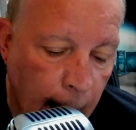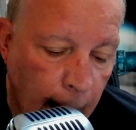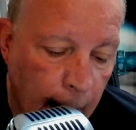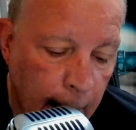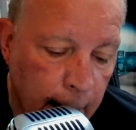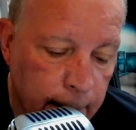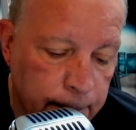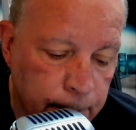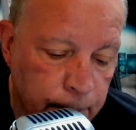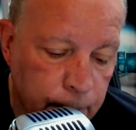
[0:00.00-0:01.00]
So
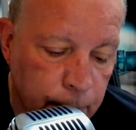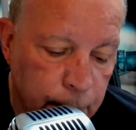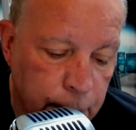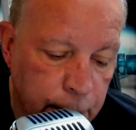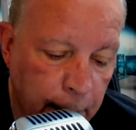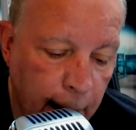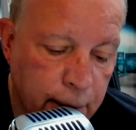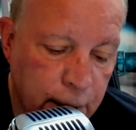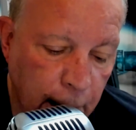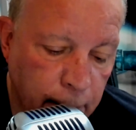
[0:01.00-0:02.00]
we
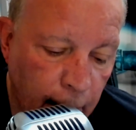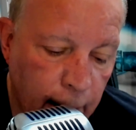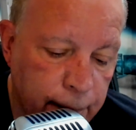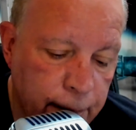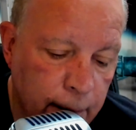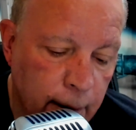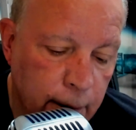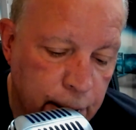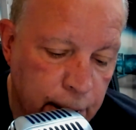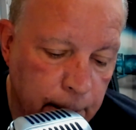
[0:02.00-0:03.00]
had Jane Relf,
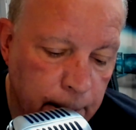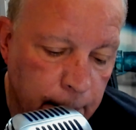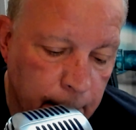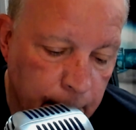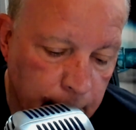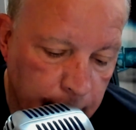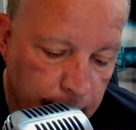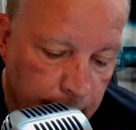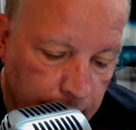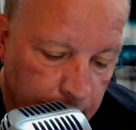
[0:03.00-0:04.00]
Jim
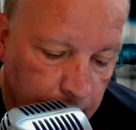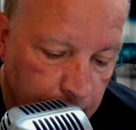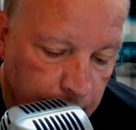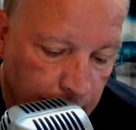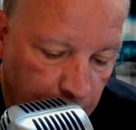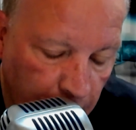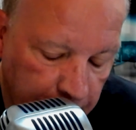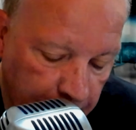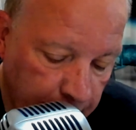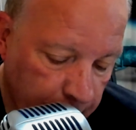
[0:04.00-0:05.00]

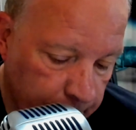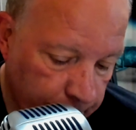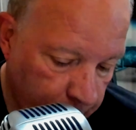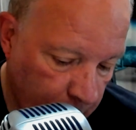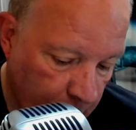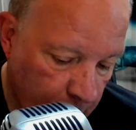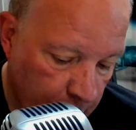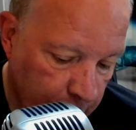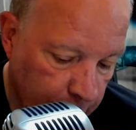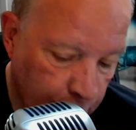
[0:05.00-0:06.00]
McCartney,
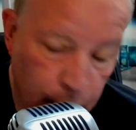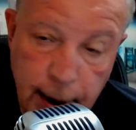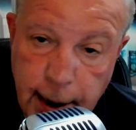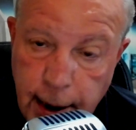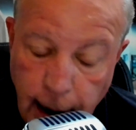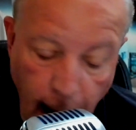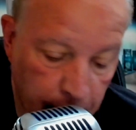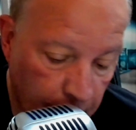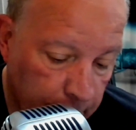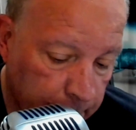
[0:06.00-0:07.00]
Louis
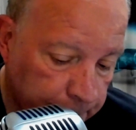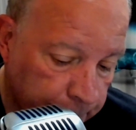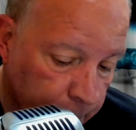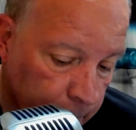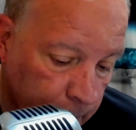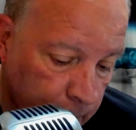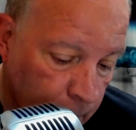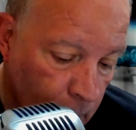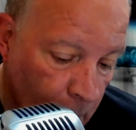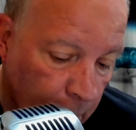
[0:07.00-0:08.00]
Sinamo,
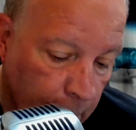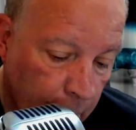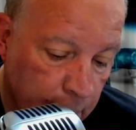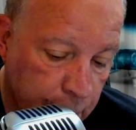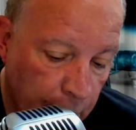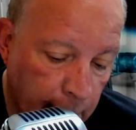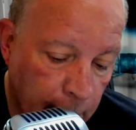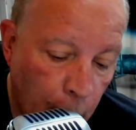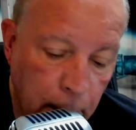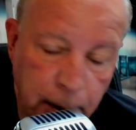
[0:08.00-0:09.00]
and John
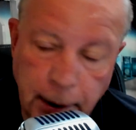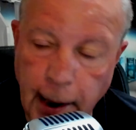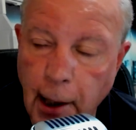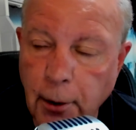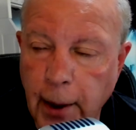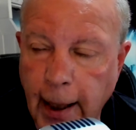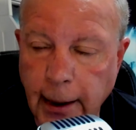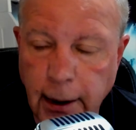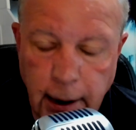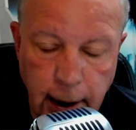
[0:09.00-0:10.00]
Hawker, now
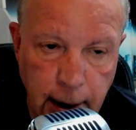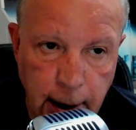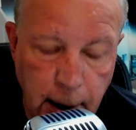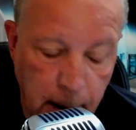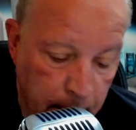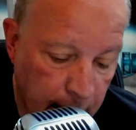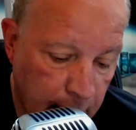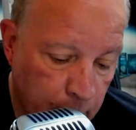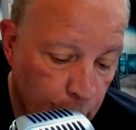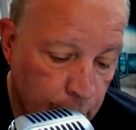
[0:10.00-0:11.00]
adding
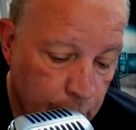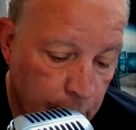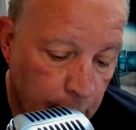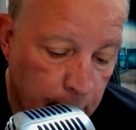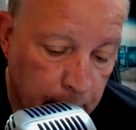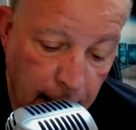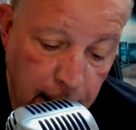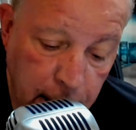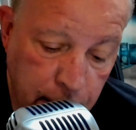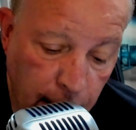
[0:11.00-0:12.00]
Minnie Moog,
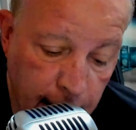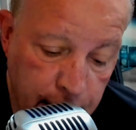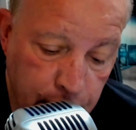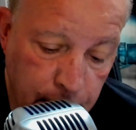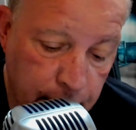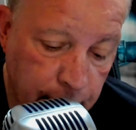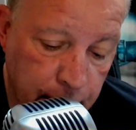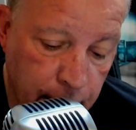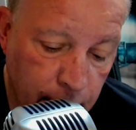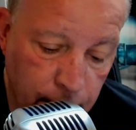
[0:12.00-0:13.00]
Mellotron to his
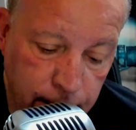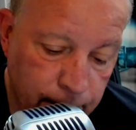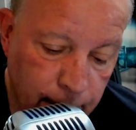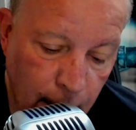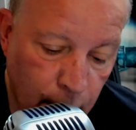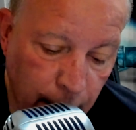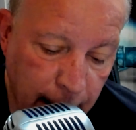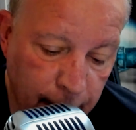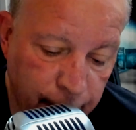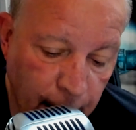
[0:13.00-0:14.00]
usual
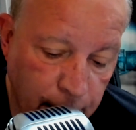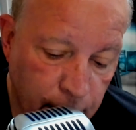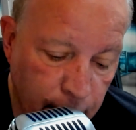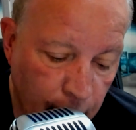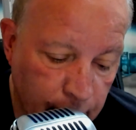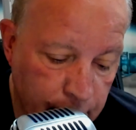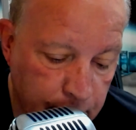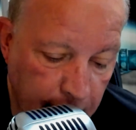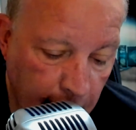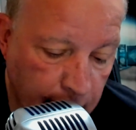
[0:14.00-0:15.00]
array of Fender Rhodes,
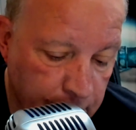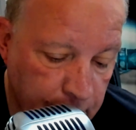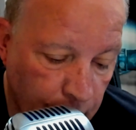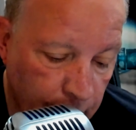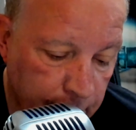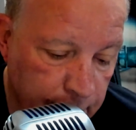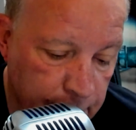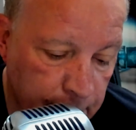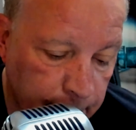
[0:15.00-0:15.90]
pianos, and organs.